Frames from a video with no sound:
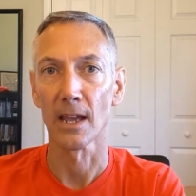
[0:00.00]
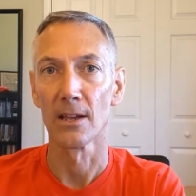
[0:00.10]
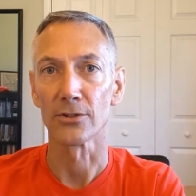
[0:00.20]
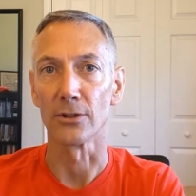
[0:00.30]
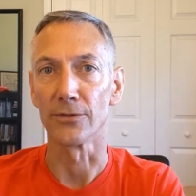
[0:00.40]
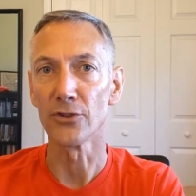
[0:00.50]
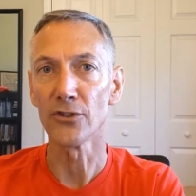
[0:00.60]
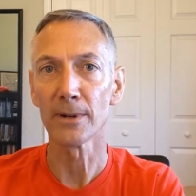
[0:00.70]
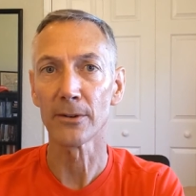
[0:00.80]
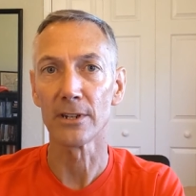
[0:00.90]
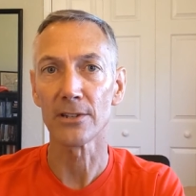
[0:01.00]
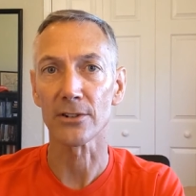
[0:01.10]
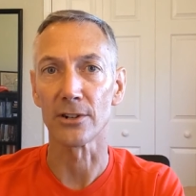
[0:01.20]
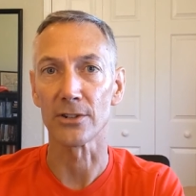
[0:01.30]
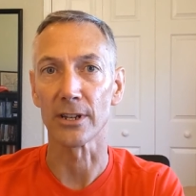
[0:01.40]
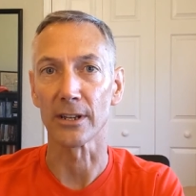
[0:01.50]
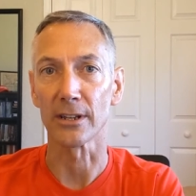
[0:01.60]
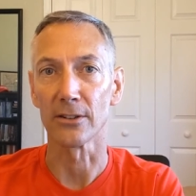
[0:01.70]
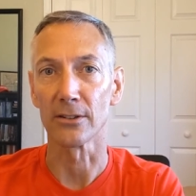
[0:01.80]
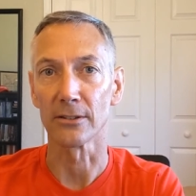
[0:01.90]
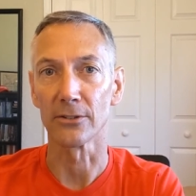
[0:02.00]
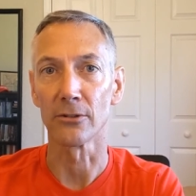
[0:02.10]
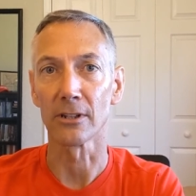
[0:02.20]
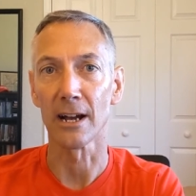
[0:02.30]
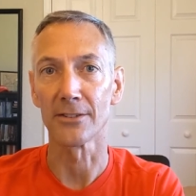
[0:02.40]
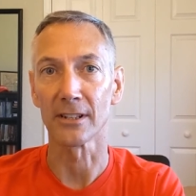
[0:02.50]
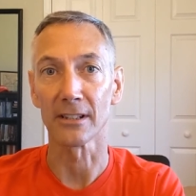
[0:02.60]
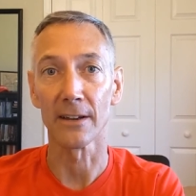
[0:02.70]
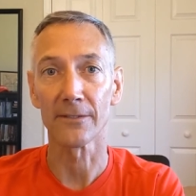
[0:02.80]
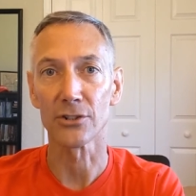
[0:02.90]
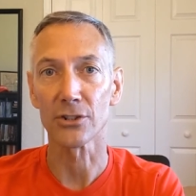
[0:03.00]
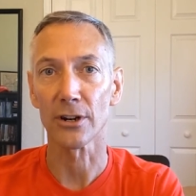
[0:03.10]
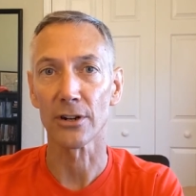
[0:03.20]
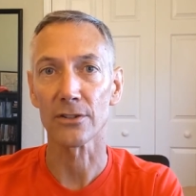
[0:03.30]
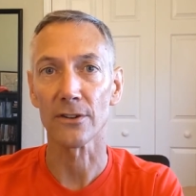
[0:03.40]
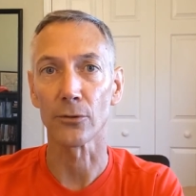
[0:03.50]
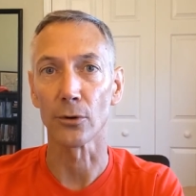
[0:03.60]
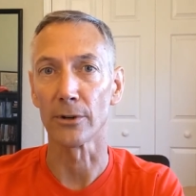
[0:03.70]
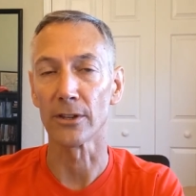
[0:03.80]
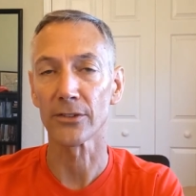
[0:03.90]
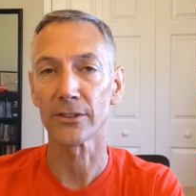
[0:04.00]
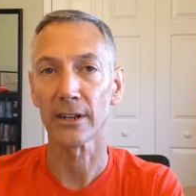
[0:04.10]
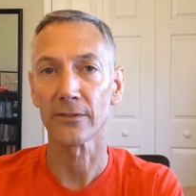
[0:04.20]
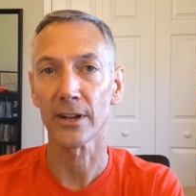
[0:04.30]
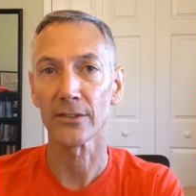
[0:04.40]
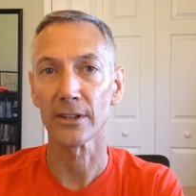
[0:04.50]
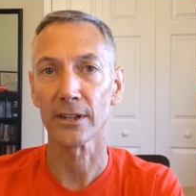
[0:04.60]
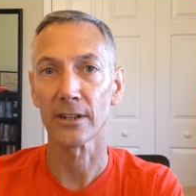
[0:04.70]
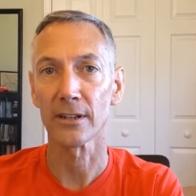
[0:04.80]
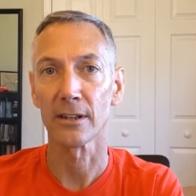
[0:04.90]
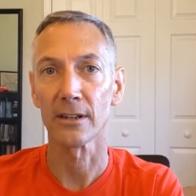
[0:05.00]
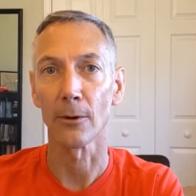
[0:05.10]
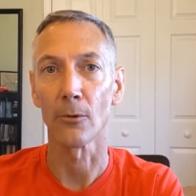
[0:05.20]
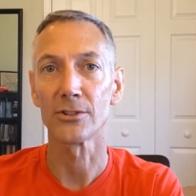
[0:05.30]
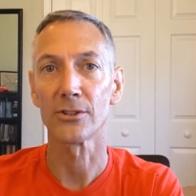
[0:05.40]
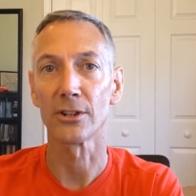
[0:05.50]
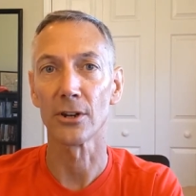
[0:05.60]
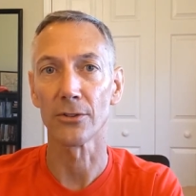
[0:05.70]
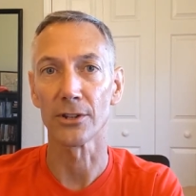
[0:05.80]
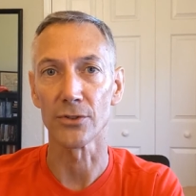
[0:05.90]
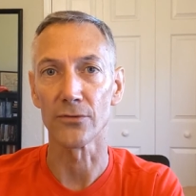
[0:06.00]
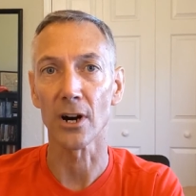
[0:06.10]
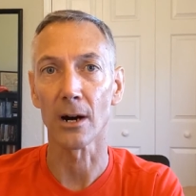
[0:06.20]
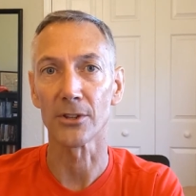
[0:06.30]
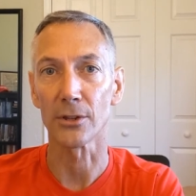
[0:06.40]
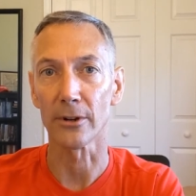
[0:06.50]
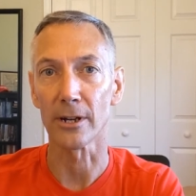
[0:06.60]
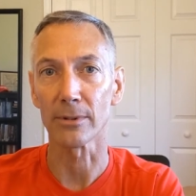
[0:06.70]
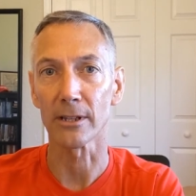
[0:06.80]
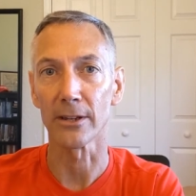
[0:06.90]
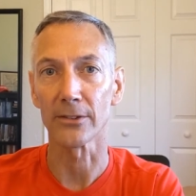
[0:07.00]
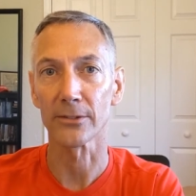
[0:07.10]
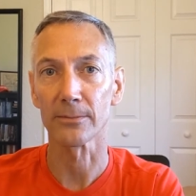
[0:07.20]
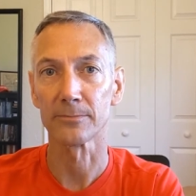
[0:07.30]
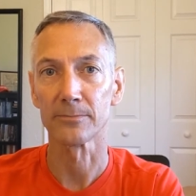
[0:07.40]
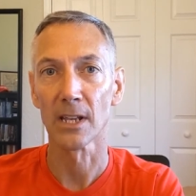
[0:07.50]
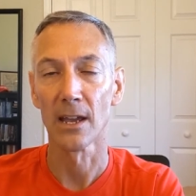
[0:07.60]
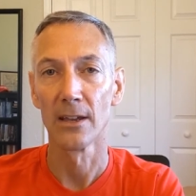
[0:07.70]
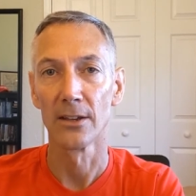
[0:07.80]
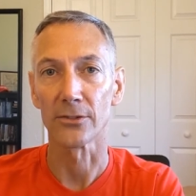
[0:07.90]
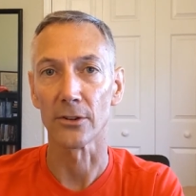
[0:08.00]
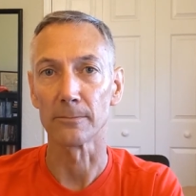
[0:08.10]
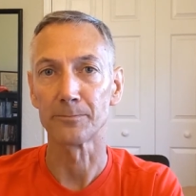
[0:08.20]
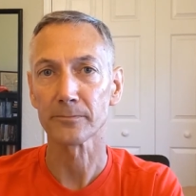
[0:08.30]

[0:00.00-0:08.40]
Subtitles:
So if you've been researching utilizing life insurance for real estate investing, I want you to know that you've come to the right place. So